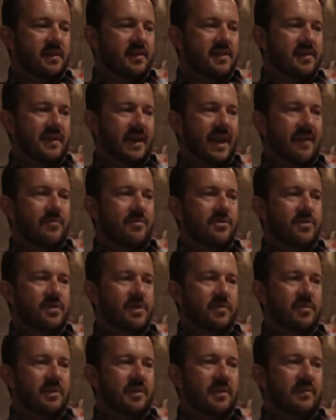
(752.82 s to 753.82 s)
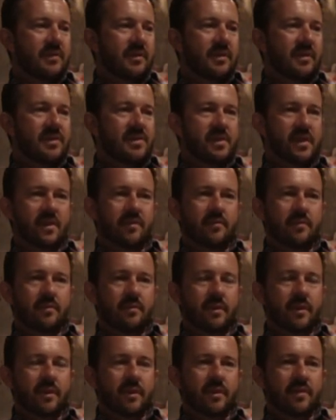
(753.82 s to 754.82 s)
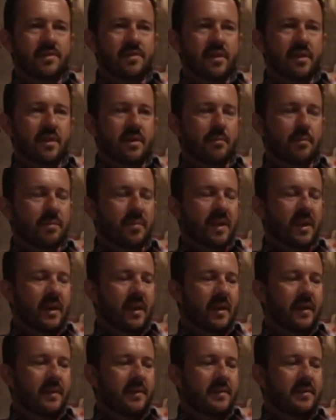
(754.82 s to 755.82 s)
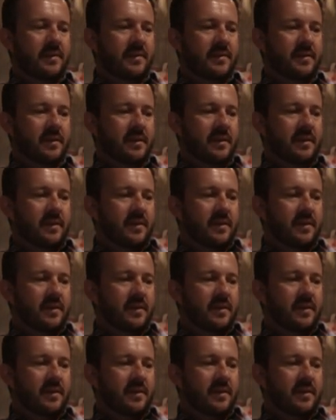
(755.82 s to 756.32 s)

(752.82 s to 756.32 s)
scavengers have been living on this island for a very long time, and